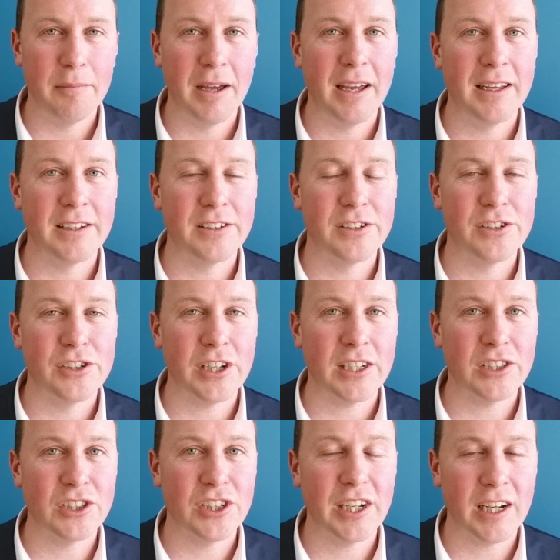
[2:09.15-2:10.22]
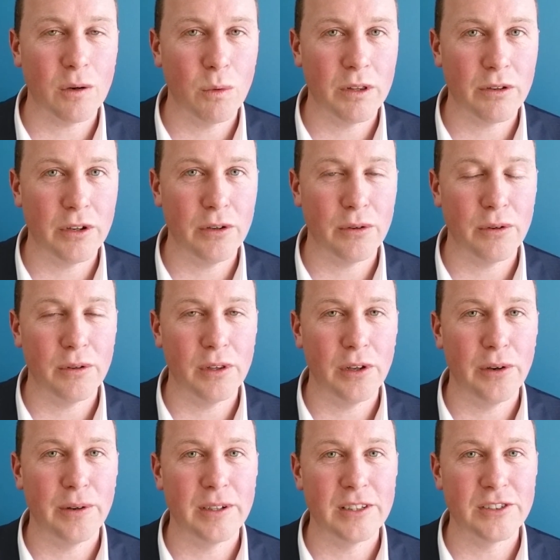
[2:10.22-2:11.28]
and just check whether your
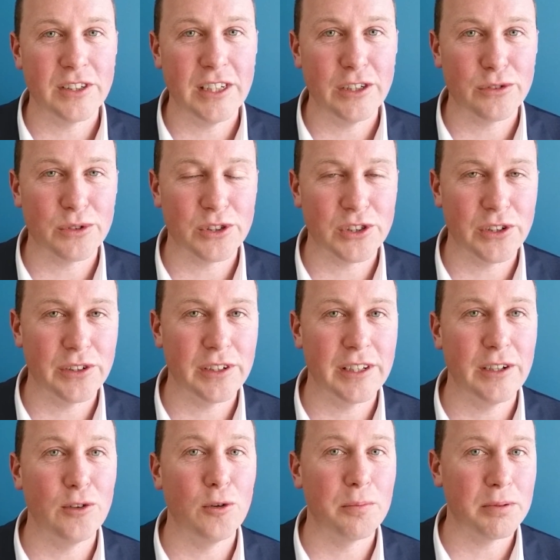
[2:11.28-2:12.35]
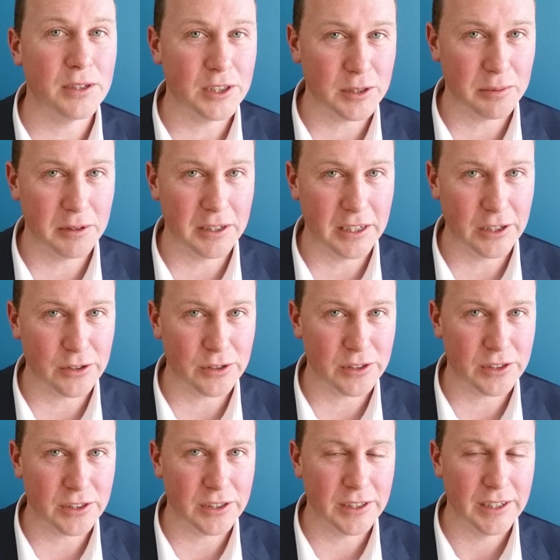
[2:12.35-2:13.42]
loan is interest only or principal and
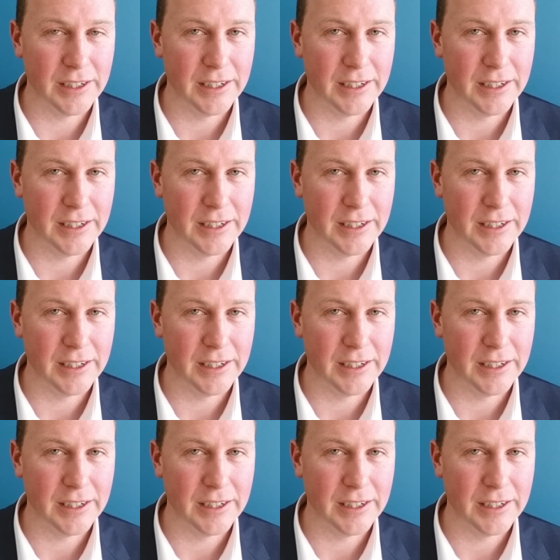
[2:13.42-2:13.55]
interest.